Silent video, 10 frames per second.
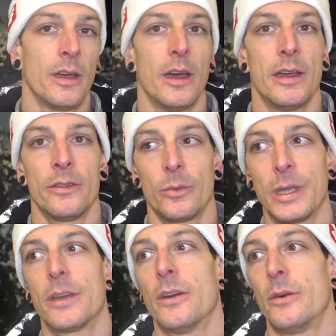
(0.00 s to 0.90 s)
and
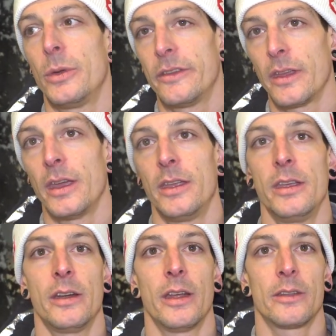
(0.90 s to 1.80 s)
we stay
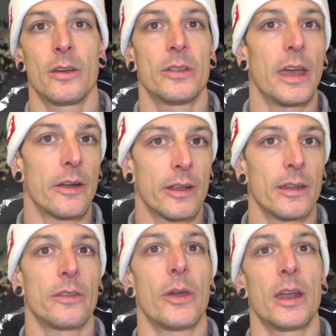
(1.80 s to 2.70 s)
here and go
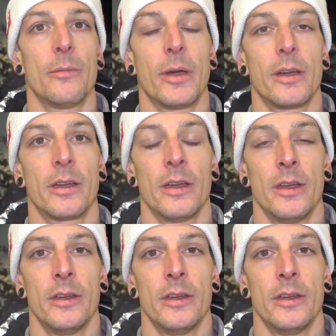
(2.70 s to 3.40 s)
directly to Engelberg.